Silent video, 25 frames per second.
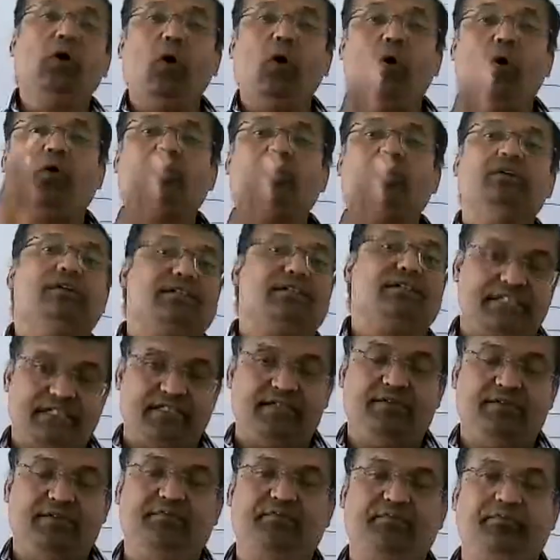The
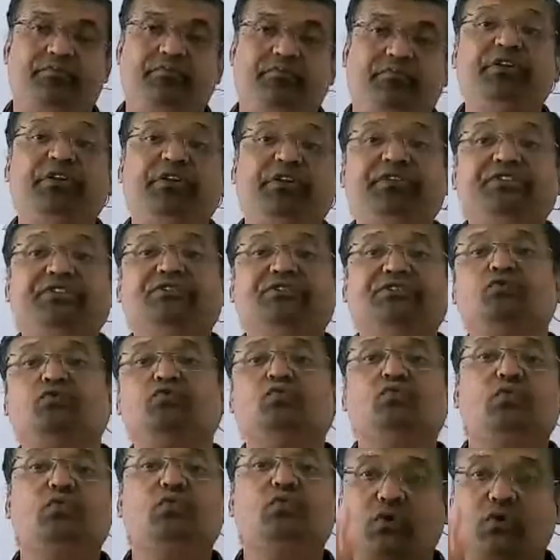shearing occurs
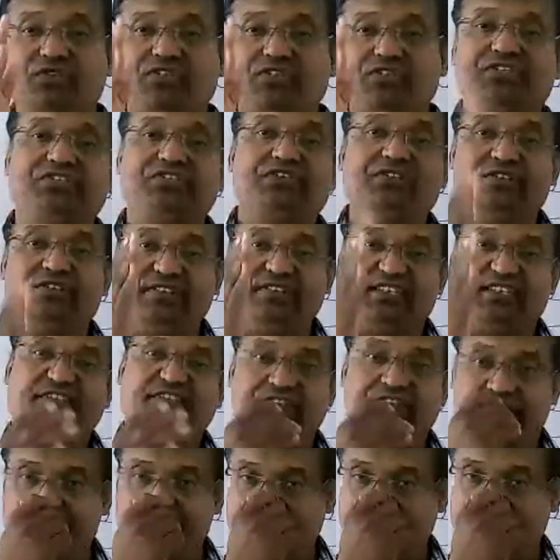between the two
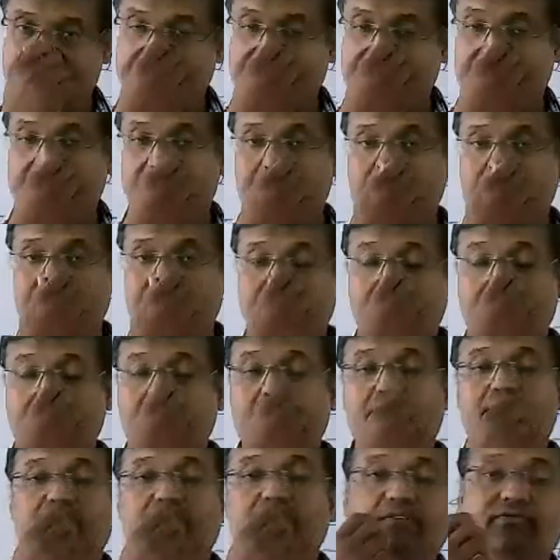cross-sectional surface
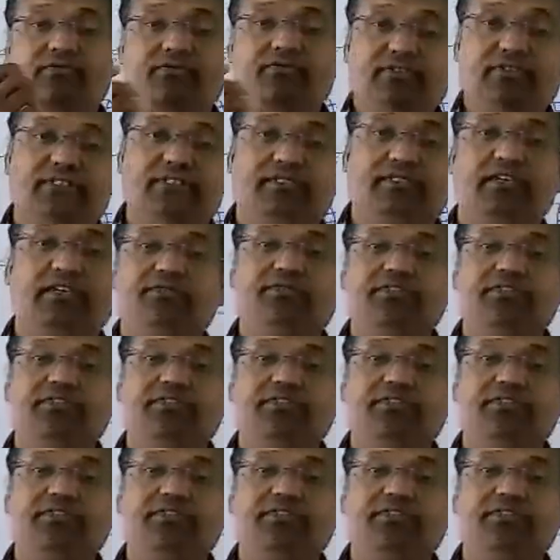area.